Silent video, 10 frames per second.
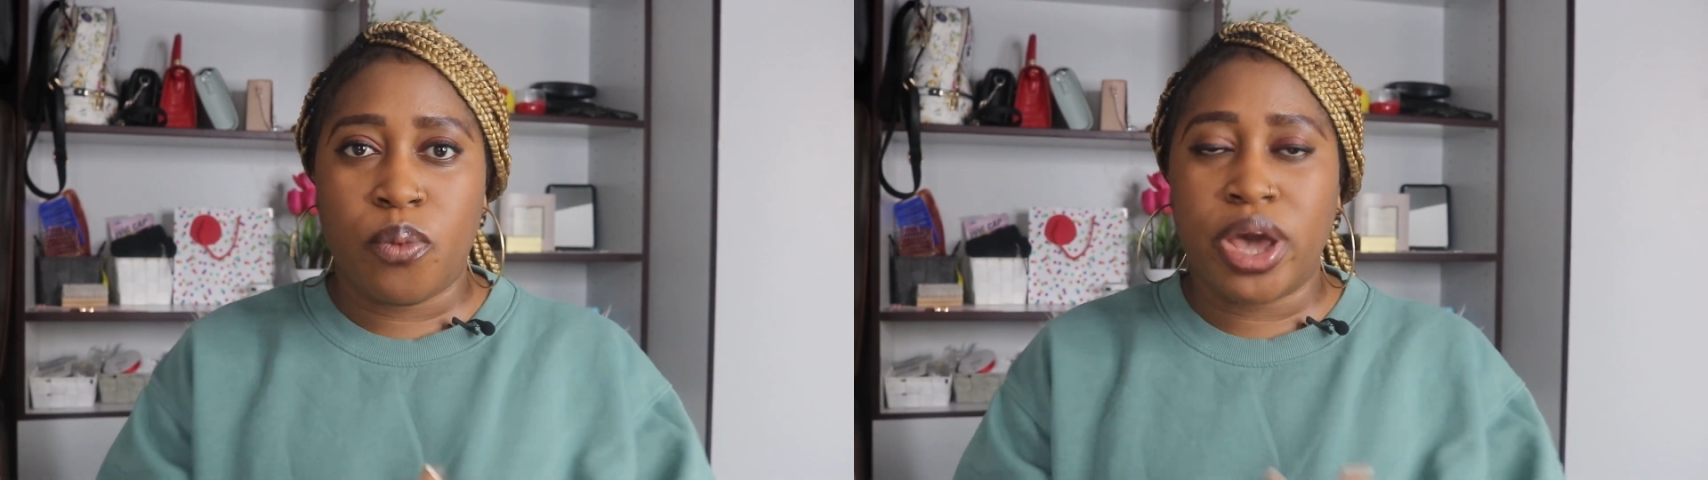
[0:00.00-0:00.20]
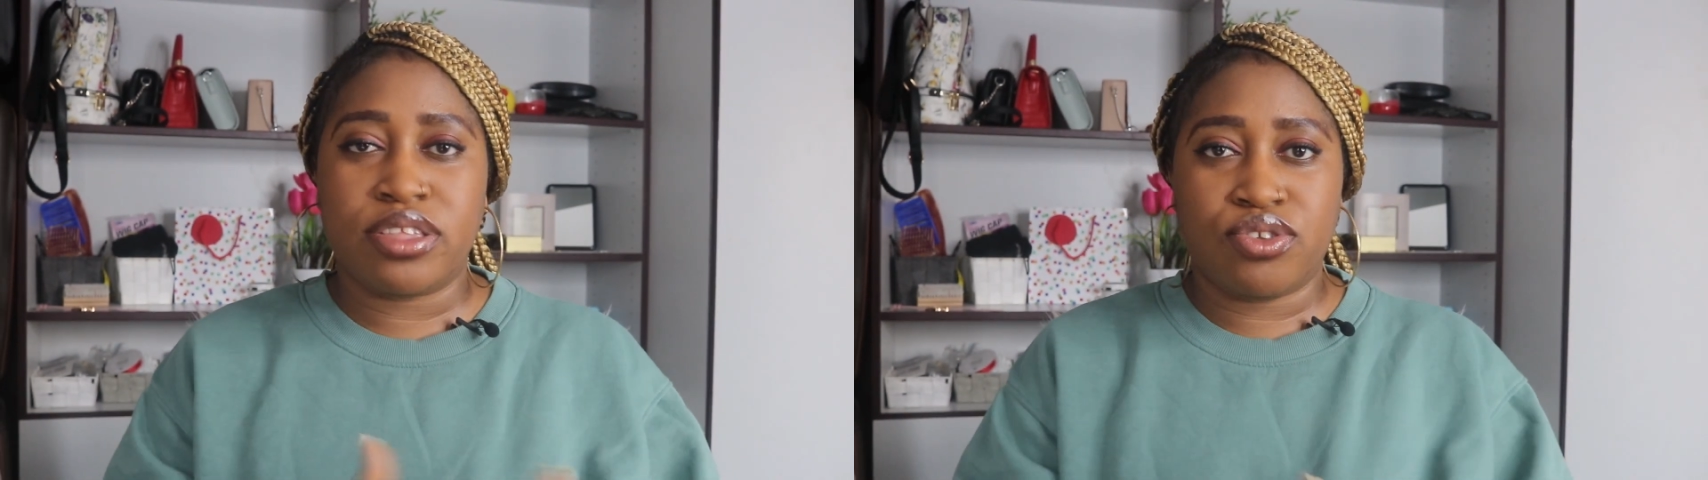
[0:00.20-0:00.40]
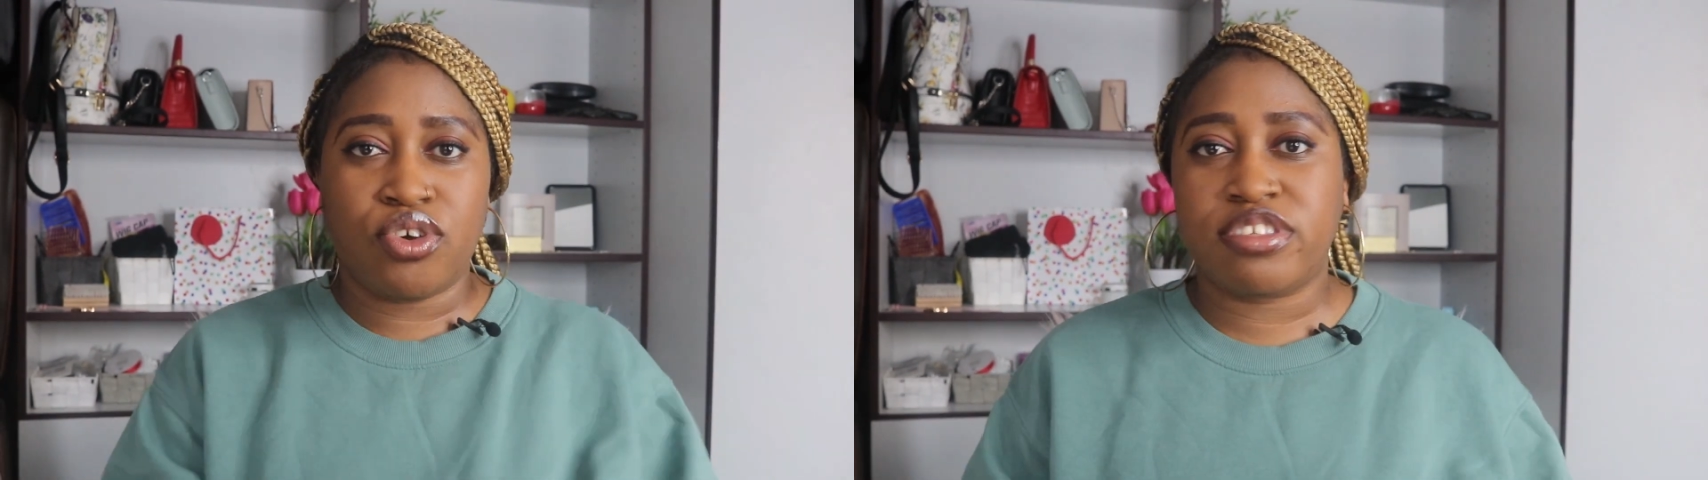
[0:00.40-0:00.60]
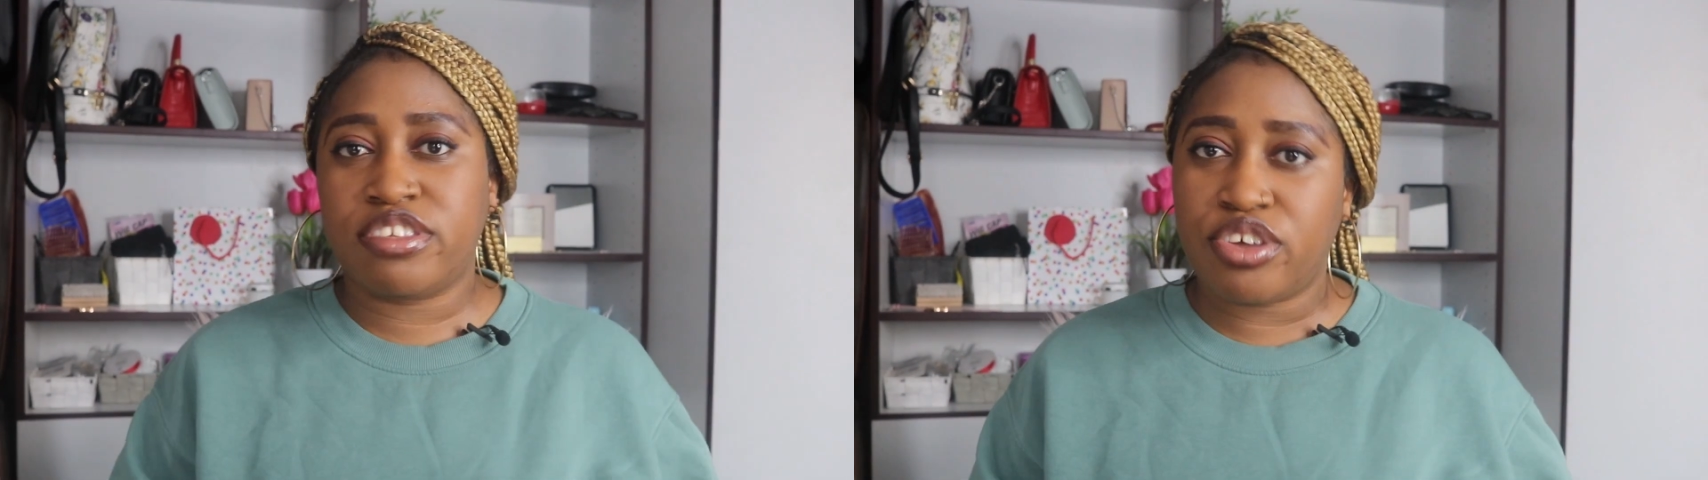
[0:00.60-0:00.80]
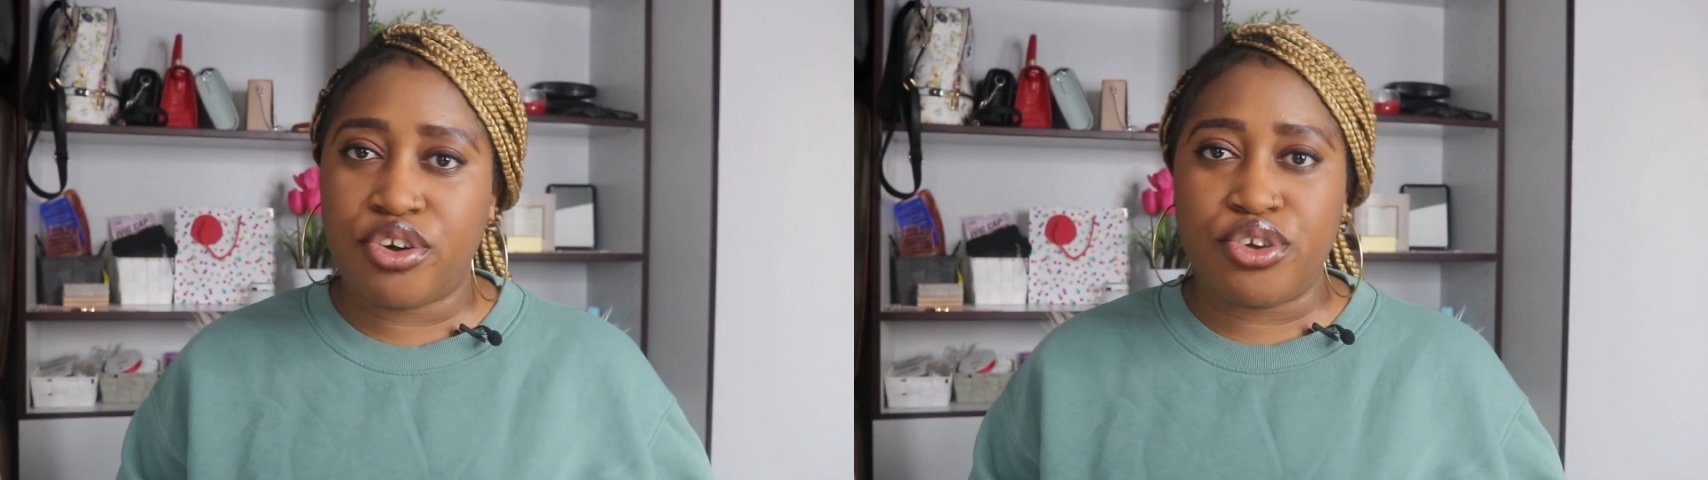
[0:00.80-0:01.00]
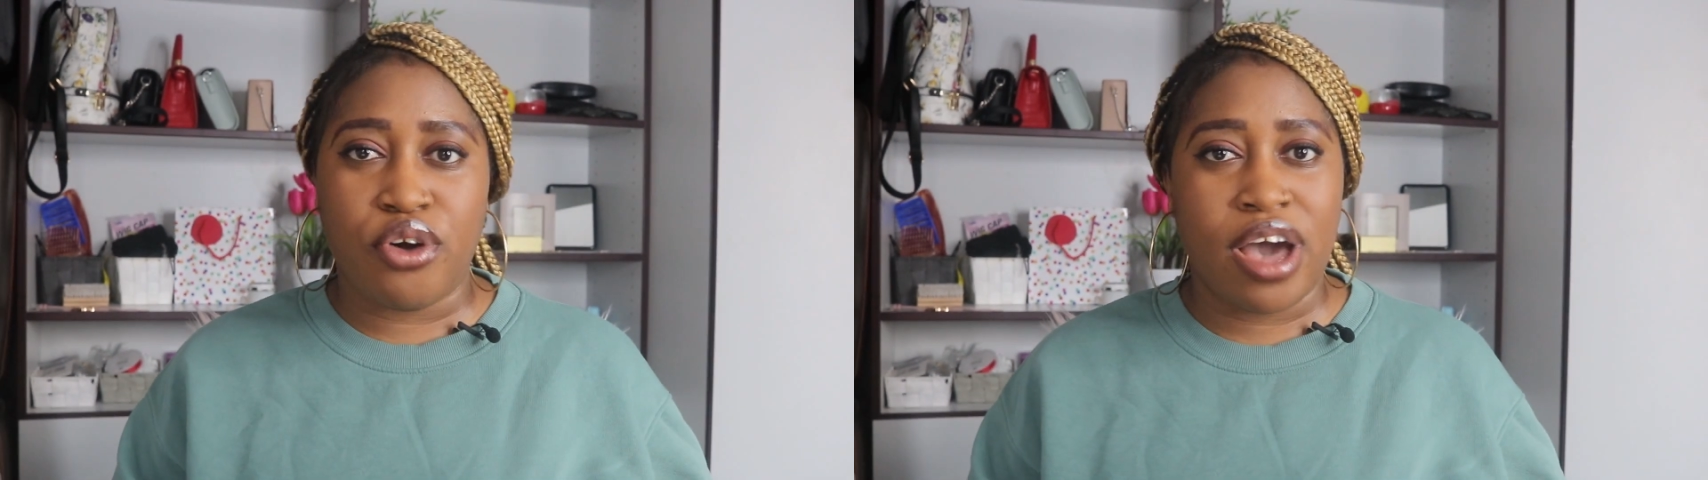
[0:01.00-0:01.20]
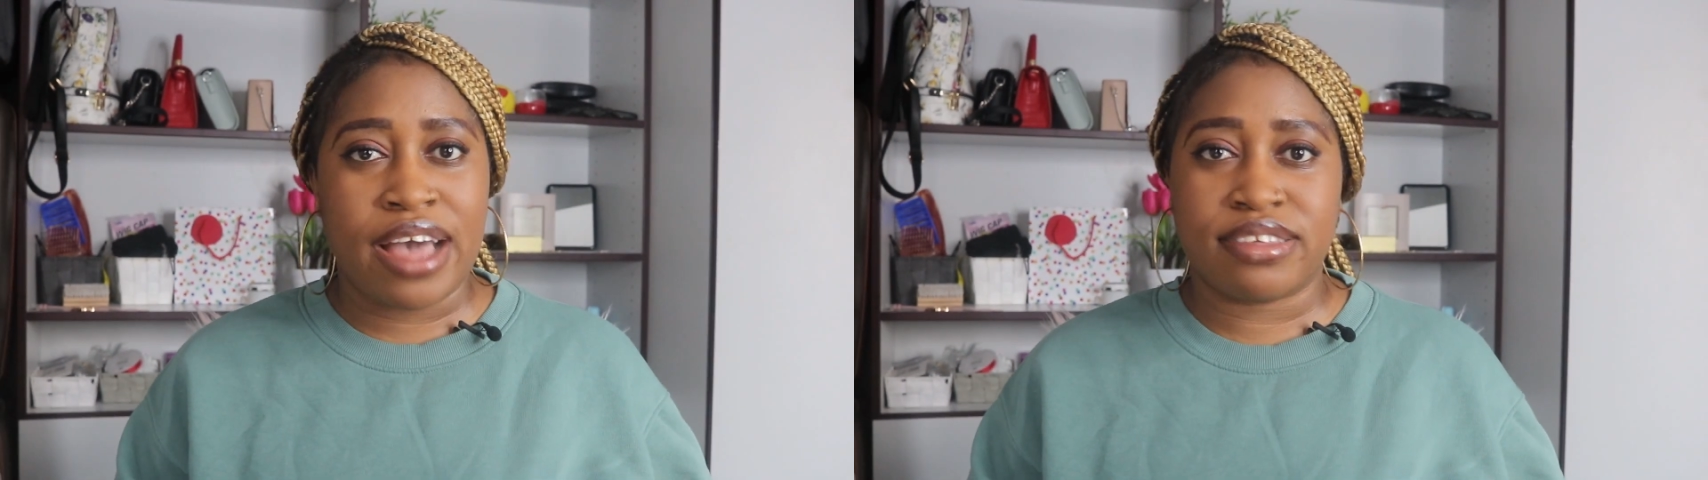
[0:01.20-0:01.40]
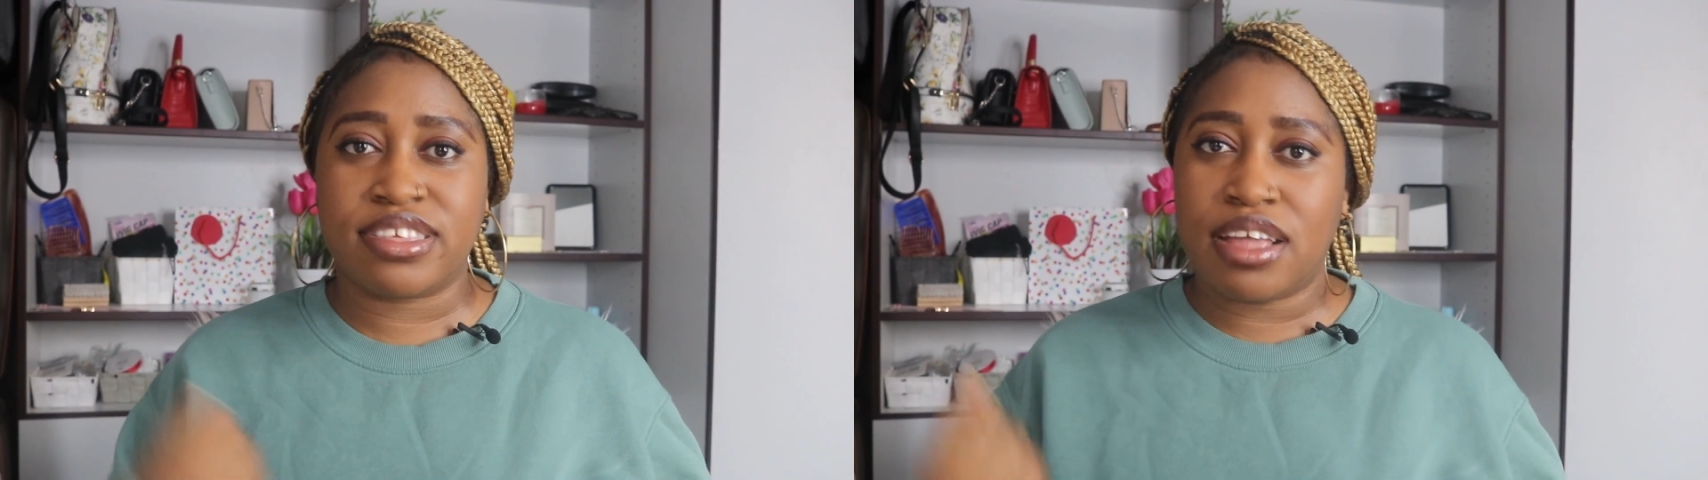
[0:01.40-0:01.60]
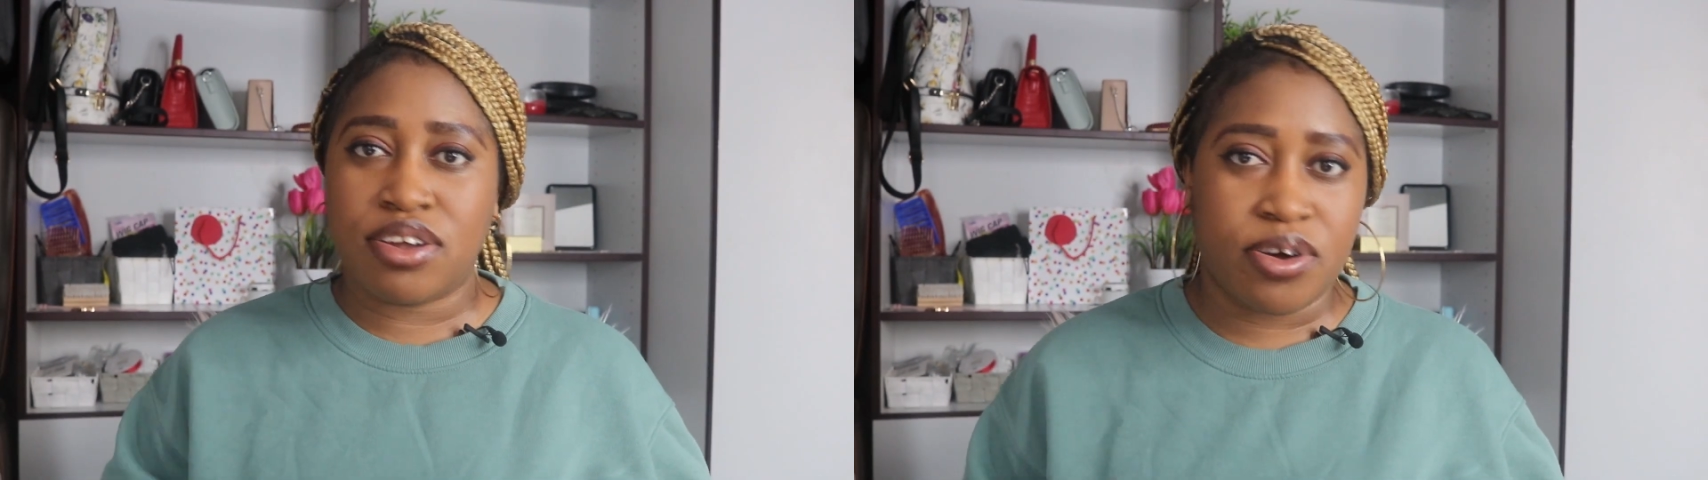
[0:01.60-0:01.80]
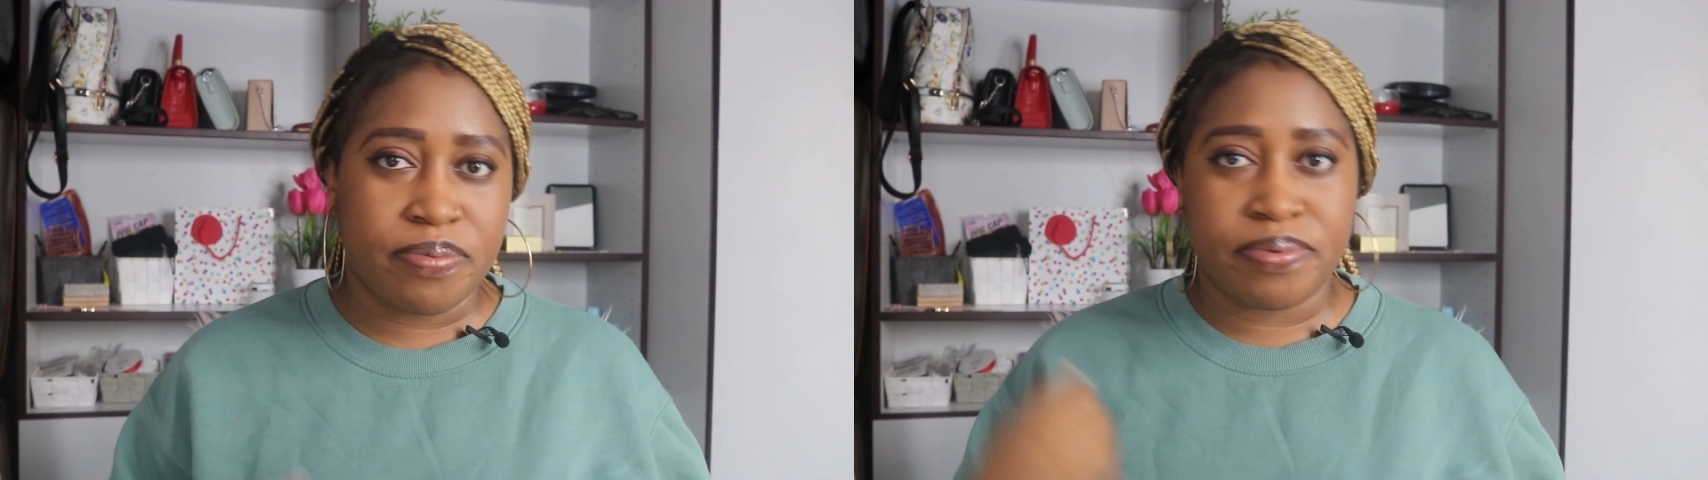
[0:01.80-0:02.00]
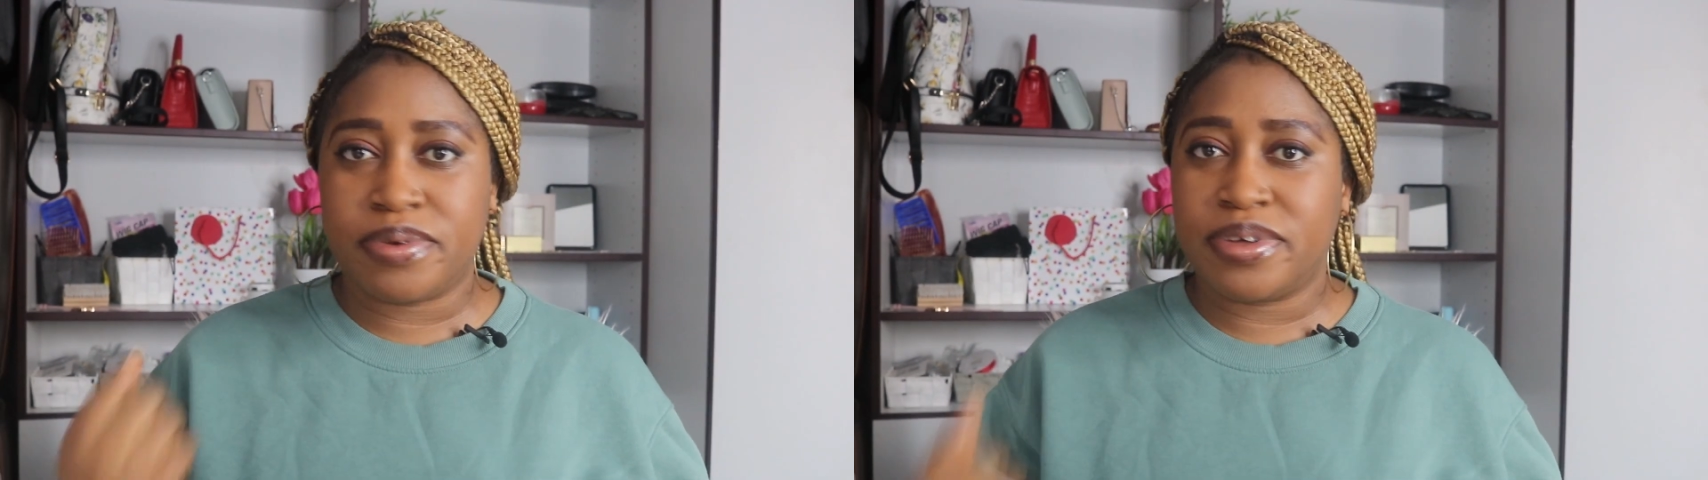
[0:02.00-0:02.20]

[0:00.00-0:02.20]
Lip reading: wait, you're sitting on your ass, get up.